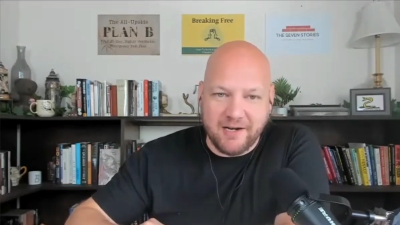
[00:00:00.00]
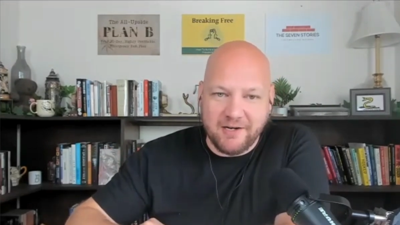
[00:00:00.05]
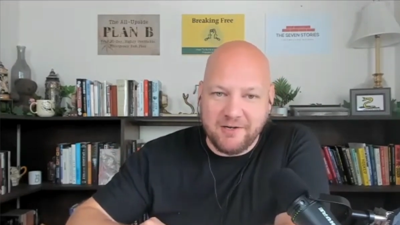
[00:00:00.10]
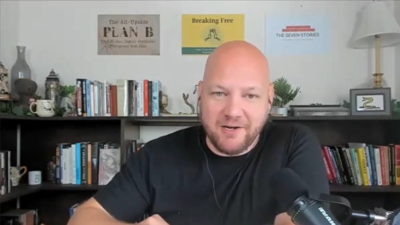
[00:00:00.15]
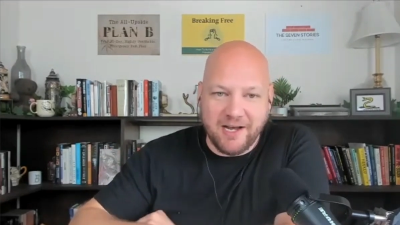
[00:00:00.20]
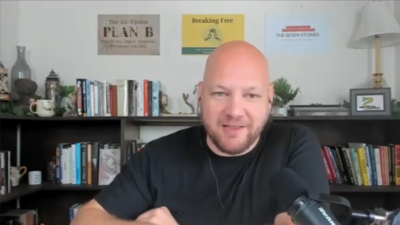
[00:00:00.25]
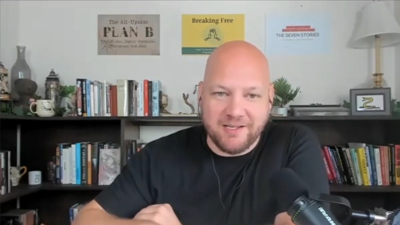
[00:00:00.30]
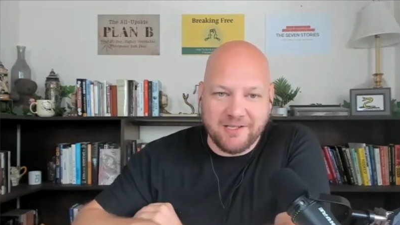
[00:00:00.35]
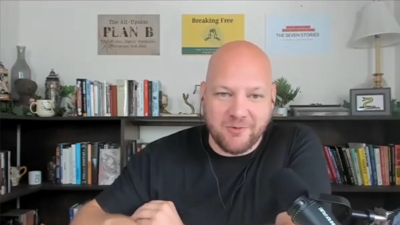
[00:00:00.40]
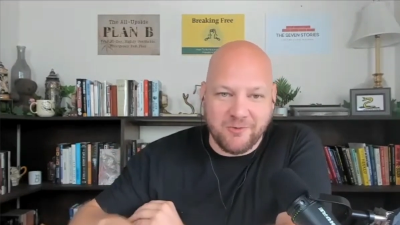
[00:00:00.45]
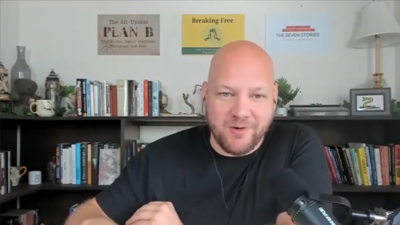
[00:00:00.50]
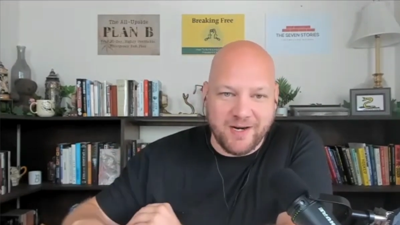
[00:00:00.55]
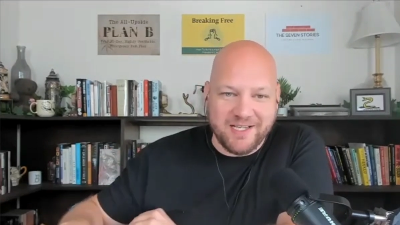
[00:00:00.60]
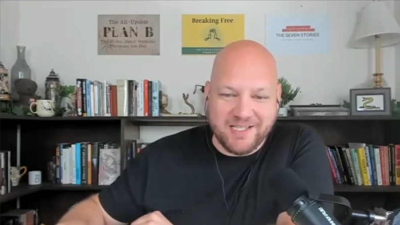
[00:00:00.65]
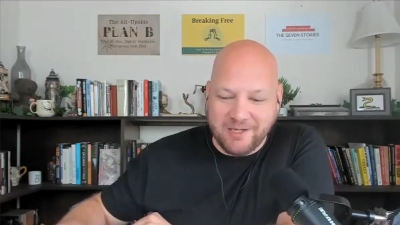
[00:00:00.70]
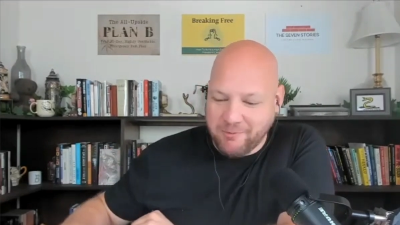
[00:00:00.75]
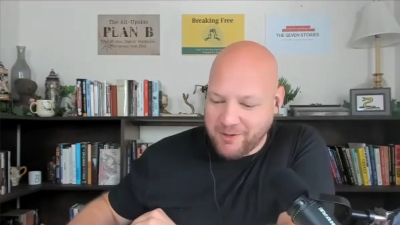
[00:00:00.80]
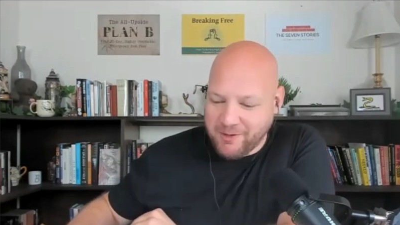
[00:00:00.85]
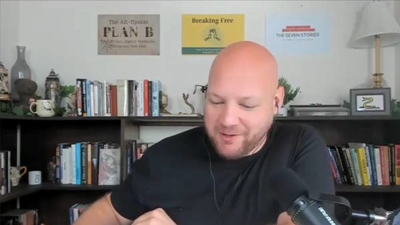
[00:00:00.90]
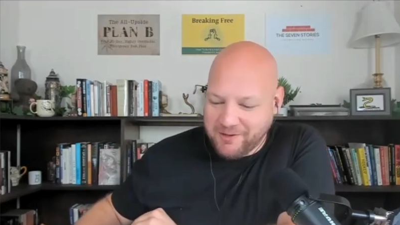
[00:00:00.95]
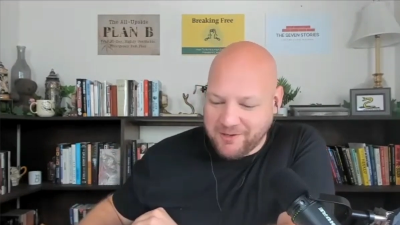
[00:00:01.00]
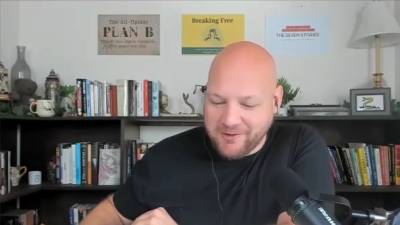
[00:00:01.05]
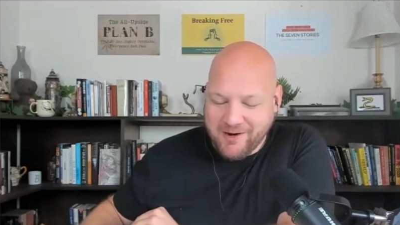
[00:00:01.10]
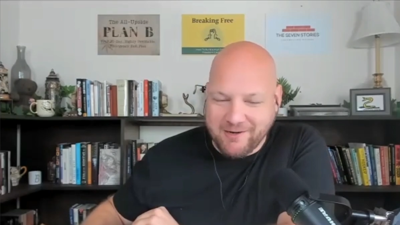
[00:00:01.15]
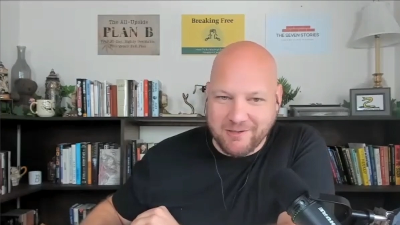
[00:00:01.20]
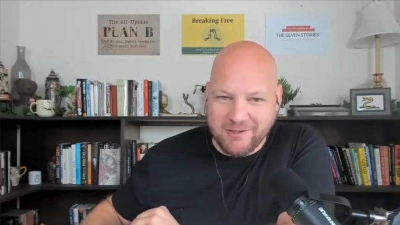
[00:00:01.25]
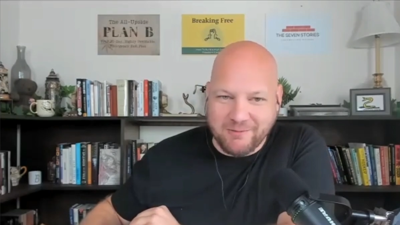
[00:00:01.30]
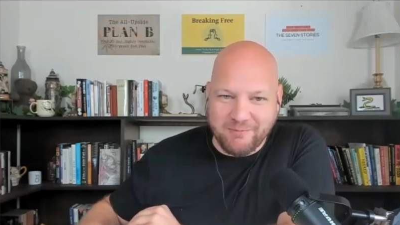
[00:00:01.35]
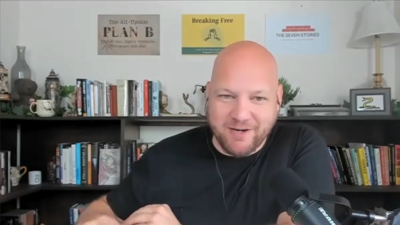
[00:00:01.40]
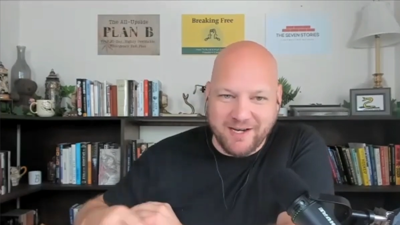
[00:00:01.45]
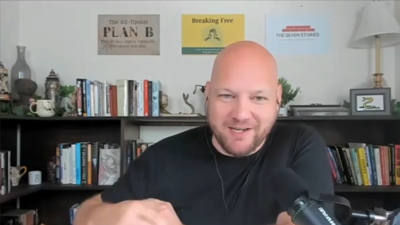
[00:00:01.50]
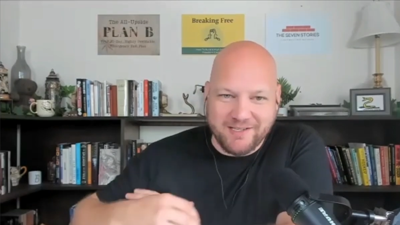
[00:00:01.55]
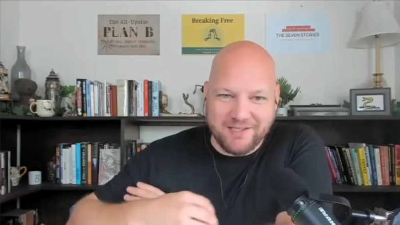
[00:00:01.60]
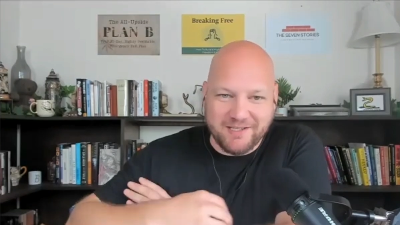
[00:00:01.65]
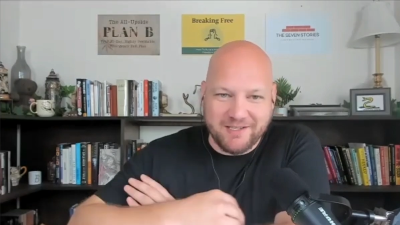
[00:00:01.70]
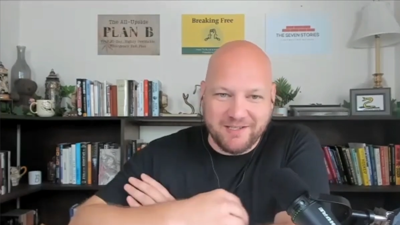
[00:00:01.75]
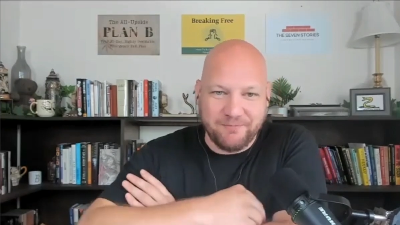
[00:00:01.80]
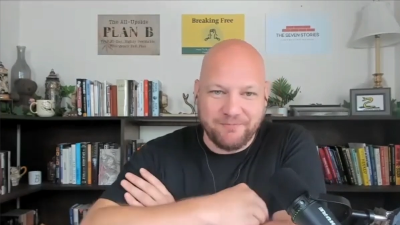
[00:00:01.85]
How you got in this crazy world of direct response?